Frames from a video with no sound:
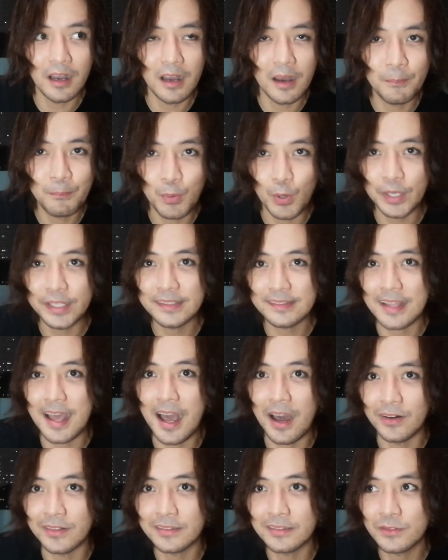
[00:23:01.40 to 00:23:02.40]
point
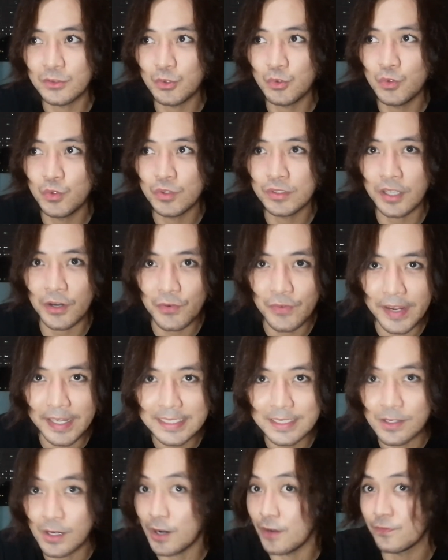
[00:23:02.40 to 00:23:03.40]
out to the
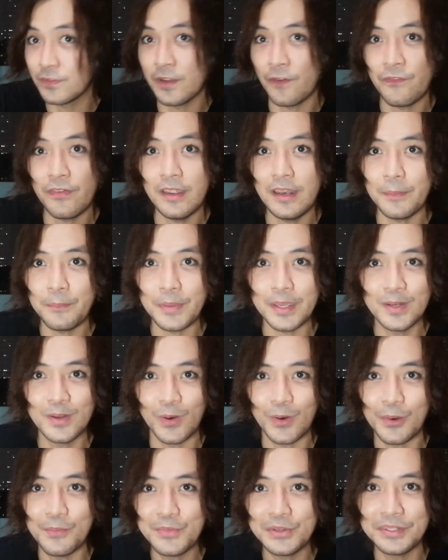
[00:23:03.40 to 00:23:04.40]
rest of the Filipino
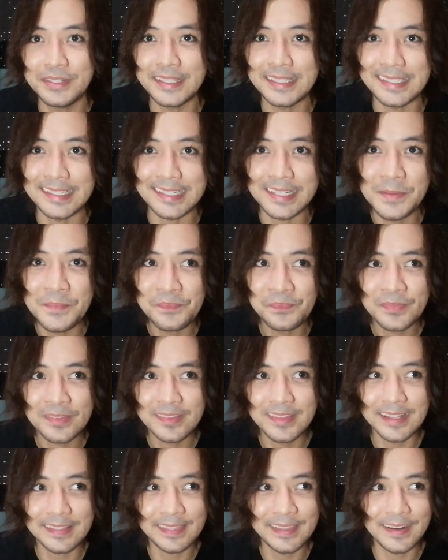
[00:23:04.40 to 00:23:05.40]
community
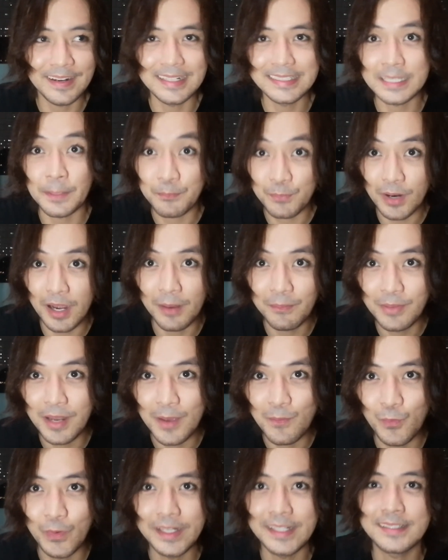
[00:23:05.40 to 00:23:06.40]
that there is a problem
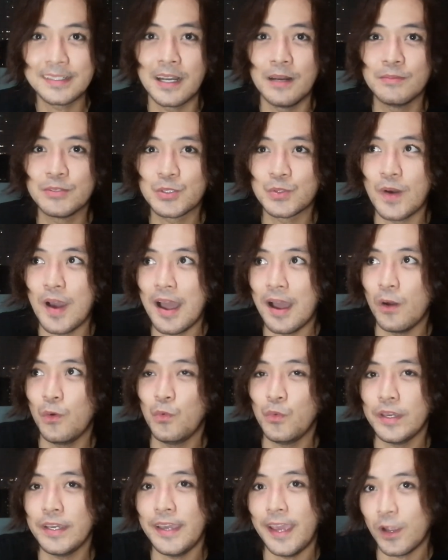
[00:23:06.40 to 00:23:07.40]
when it comes to how
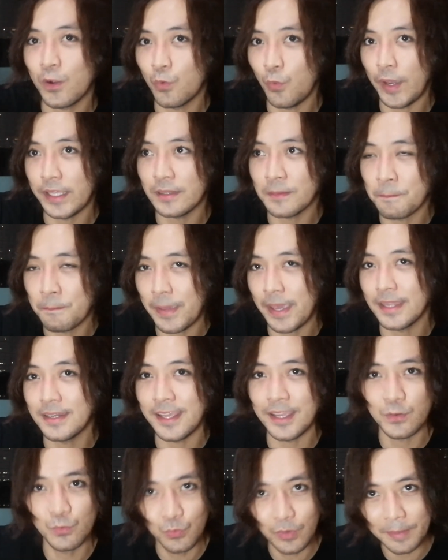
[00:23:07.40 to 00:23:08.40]
we equate men
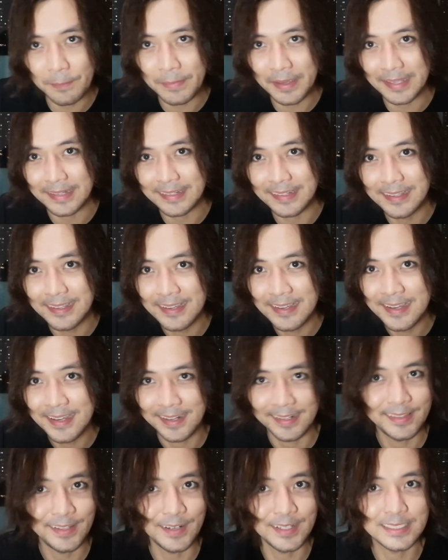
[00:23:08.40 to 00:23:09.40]
and women.
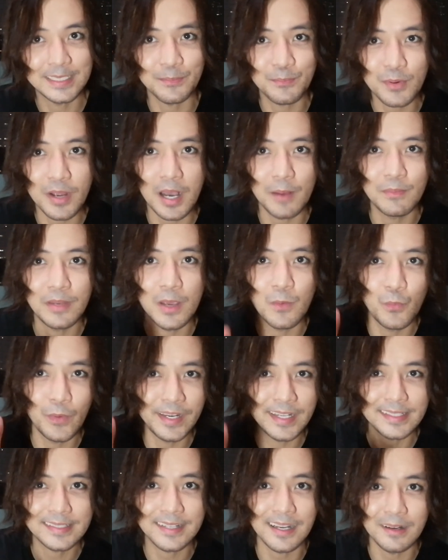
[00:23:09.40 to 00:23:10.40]
There is a problem when
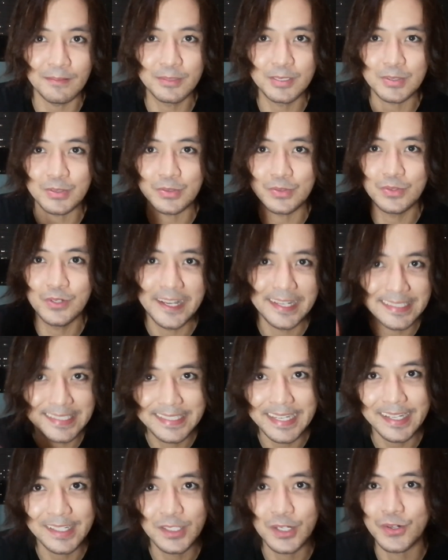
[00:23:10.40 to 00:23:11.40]
it comes to
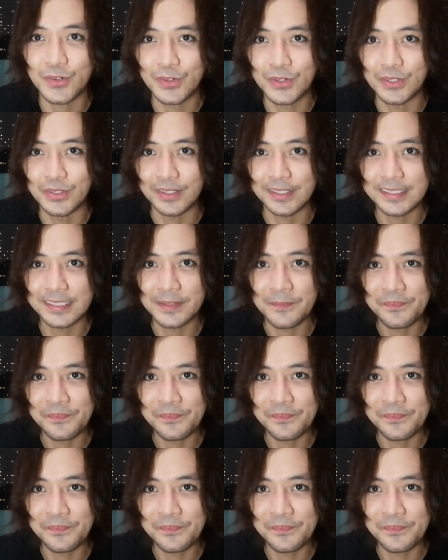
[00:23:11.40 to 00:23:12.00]
gender roles.